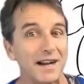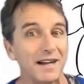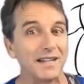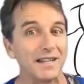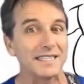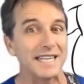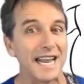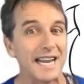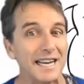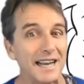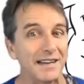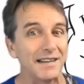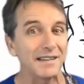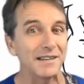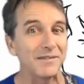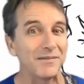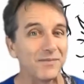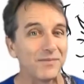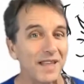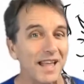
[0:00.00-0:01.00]
all day
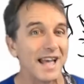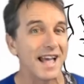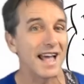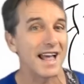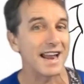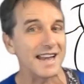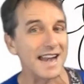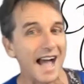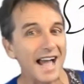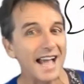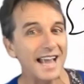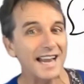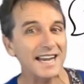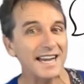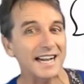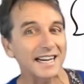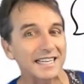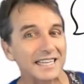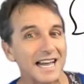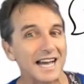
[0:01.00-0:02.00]
long.
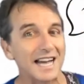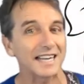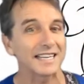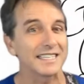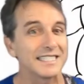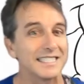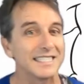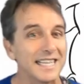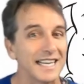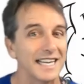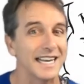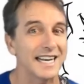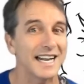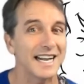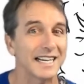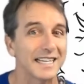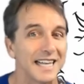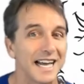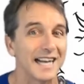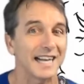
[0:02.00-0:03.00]
Nine o'clock, ten
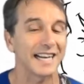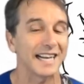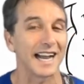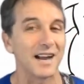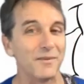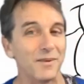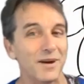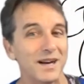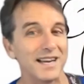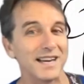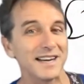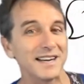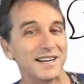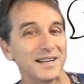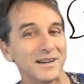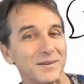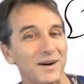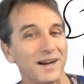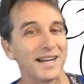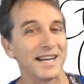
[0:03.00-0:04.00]
o'clock, I
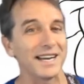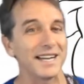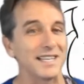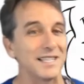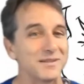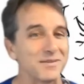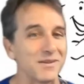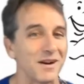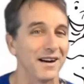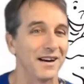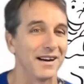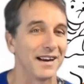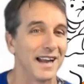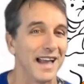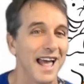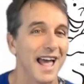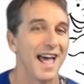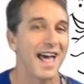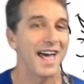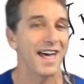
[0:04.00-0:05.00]
wonder what is wrong.
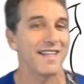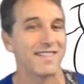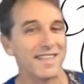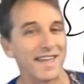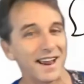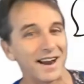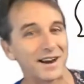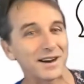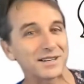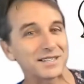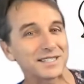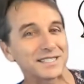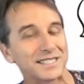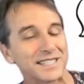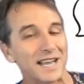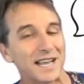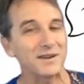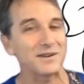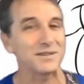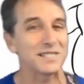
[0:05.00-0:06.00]
They're
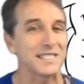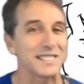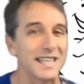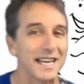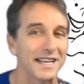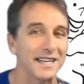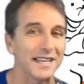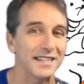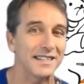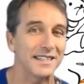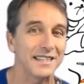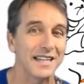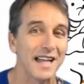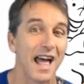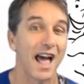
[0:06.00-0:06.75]
so still.